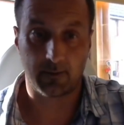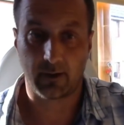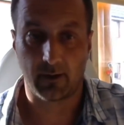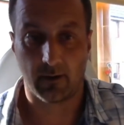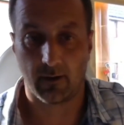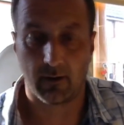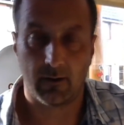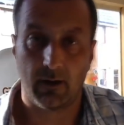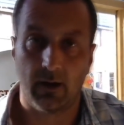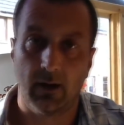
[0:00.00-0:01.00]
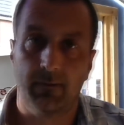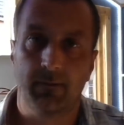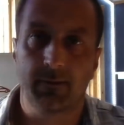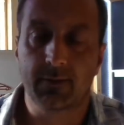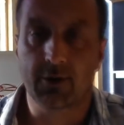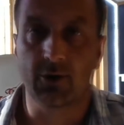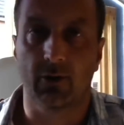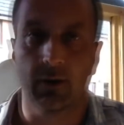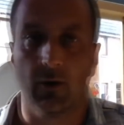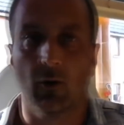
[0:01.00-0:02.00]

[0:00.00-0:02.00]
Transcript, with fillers: you know, um, showing the